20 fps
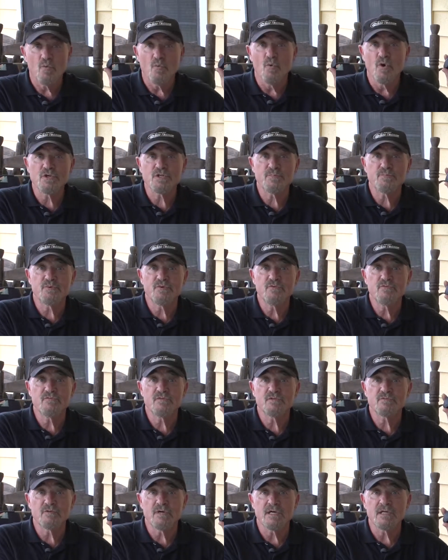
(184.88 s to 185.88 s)
waterproof
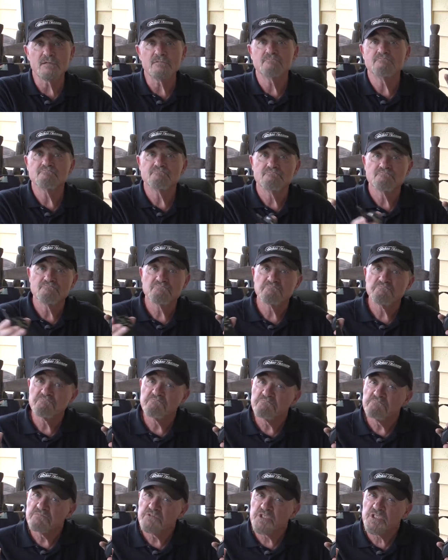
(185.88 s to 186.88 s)
as well.
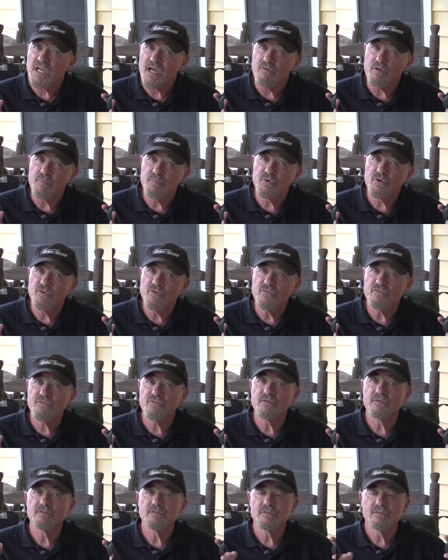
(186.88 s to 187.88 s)

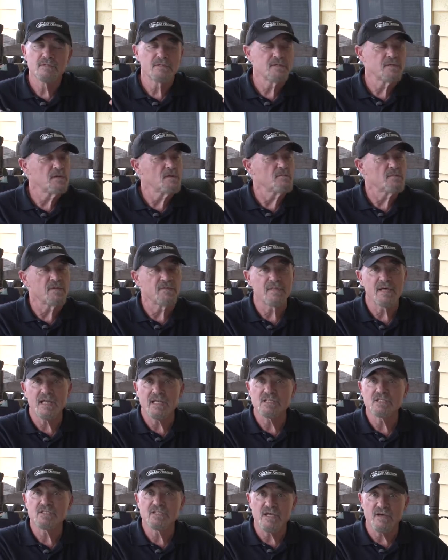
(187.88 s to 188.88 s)
Shower-proof, but that
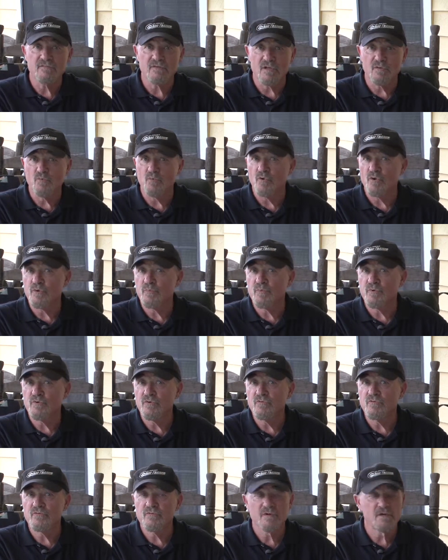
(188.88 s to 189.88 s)
is definitely
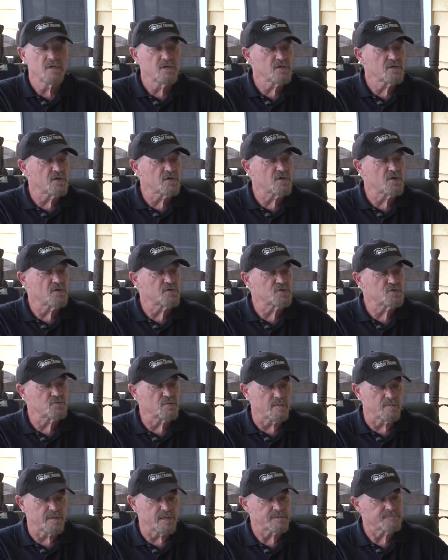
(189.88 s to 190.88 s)
waterproof, can go
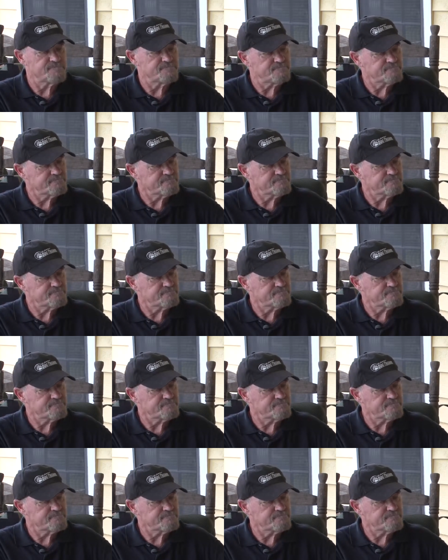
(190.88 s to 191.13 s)
swimming.